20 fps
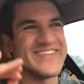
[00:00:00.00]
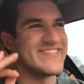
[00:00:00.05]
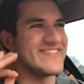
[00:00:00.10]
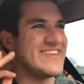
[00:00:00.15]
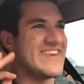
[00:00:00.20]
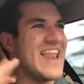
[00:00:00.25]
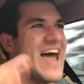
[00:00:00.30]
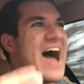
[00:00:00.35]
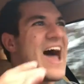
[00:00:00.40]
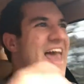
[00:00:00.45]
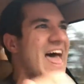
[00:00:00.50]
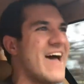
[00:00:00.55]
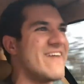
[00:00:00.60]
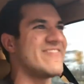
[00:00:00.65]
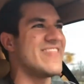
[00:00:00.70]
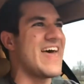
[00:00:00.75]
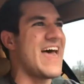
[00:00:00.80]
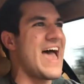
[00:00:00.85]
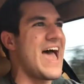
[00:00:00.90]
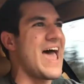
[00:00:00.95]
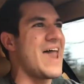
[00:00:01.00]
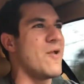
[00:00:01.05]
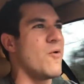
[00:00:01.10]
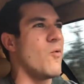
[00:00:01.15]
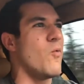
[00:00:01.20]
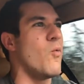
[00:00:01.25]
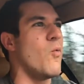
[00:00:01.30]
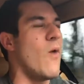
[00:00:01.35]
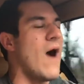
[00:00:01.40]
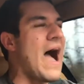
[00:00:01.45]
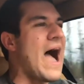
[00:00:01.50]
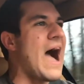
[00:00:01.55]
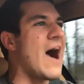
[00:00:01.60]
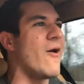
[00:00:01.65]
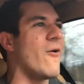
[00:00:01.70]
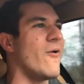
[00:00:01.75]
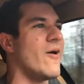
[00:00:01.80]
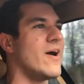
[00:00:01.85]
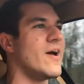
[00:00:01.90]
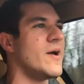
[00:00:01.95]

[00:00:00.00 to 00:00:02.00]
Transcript: does not have that. Wow.